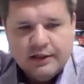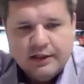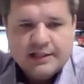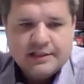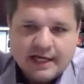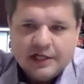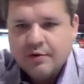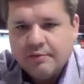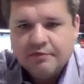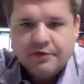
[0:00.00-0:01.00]
let's
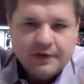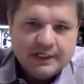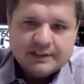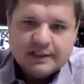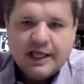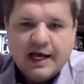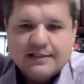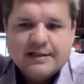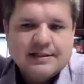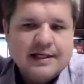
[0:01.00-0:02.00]
sign you up for these
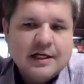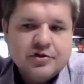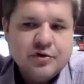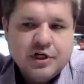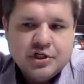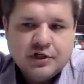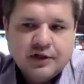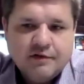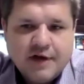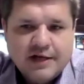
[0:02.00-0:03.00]
classes like a
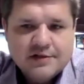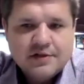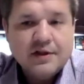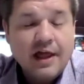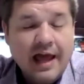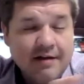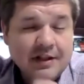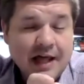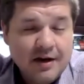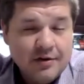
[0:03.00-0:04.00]
traditional advisor. They'll have
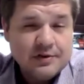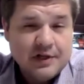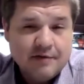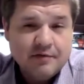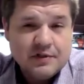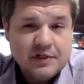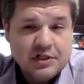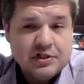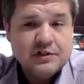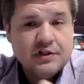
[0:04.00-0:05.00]
a lot of those
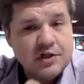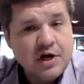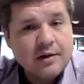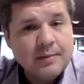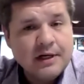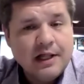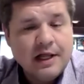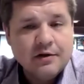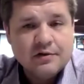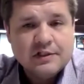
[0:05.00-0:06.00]
conversations and talk about a
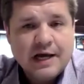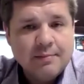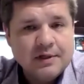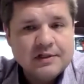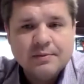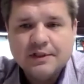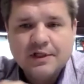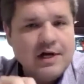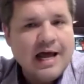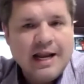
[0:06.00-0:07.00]
lot of those topics, but
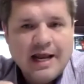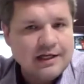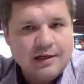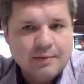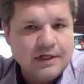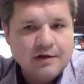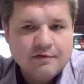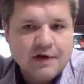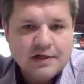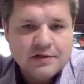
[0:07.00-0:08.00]
they're not academic
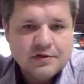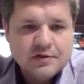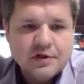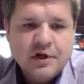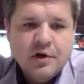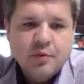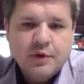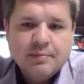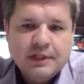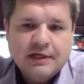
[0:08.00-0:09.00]
advisors.
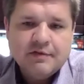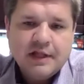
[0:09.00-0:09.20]
We believe that